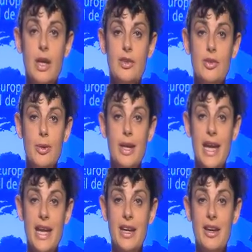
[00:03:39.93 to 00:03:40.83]
So
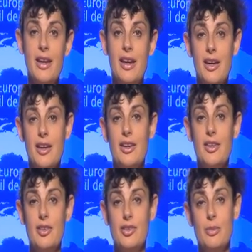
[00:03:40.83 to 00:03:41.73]
again,
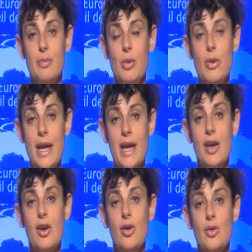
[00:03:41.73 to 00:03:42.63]
you should be
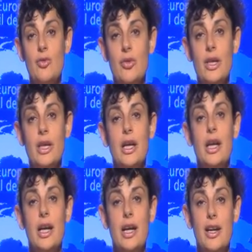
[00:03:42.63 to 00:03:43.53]
aware of
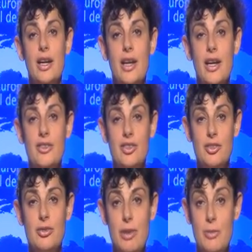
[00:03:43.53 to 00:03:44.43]

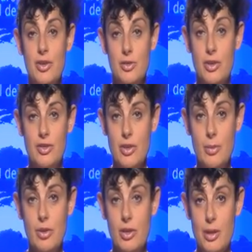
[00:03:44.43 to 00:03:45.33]
additional remedies, for
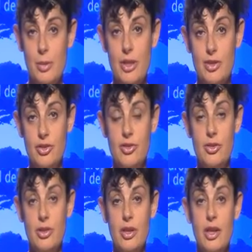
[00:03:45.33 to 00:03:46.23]
example, an application
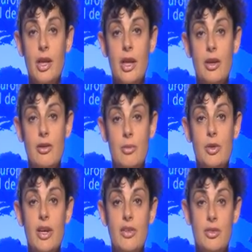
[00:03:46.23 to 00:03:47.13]
to the Criminal
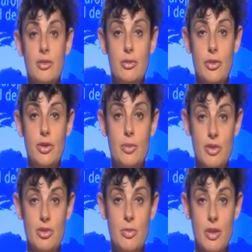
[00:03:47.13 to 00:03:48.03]
Cases Review
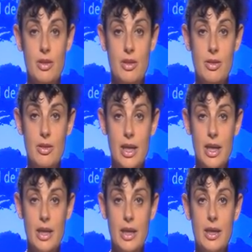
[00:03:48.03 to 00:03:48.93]
Commission within the
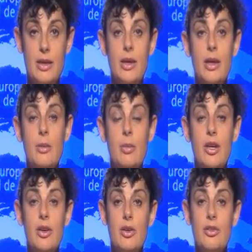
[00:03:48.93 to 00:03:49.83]
UK again,
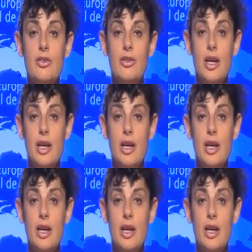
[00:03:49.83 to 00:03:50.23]
because